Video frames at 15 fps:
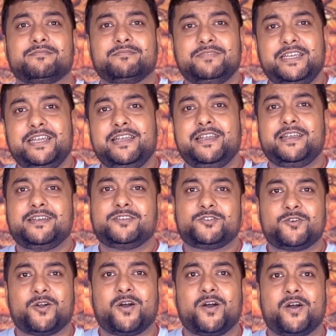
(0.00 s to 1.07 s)
weak,
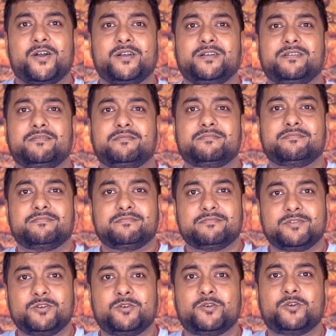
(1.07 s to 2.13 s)
strong,
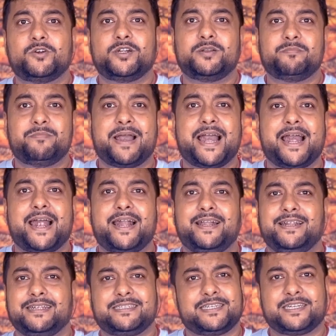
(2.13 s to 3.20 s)
good,
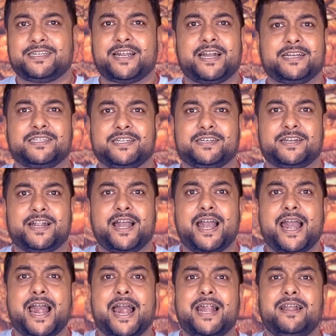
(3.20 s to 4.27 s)
bad, etc.
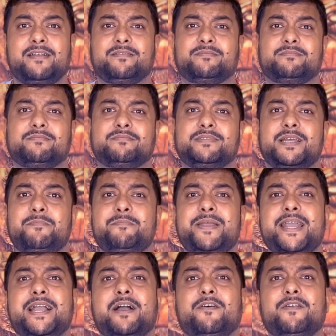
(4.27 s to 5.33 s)
etc. And they
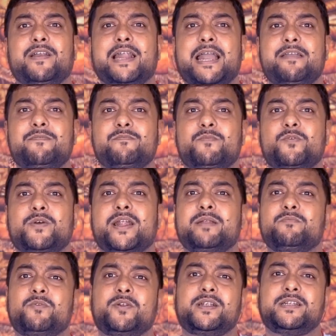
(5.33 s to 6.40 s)
make our life more
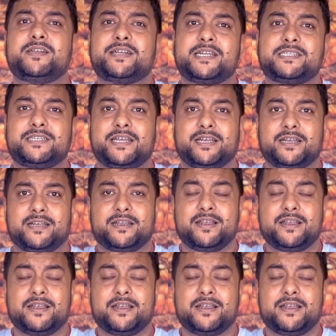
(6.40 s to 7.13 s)
and more interesting.